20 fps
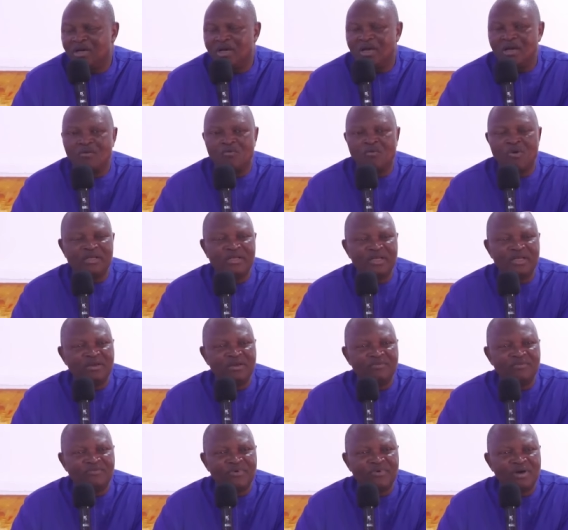
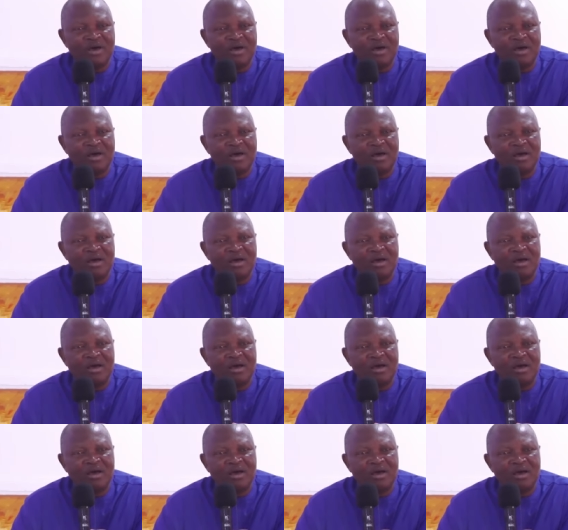Whatever
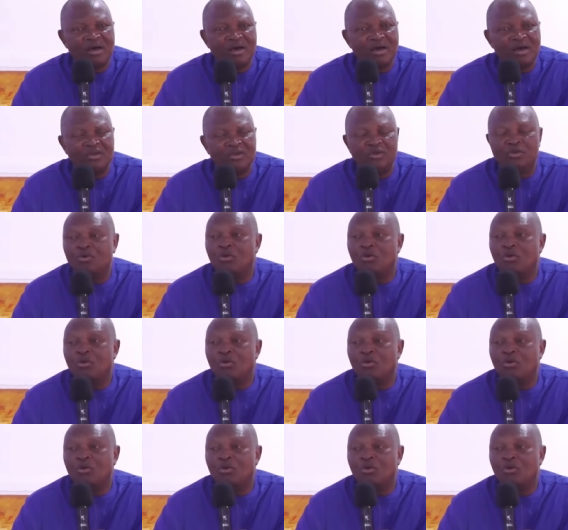you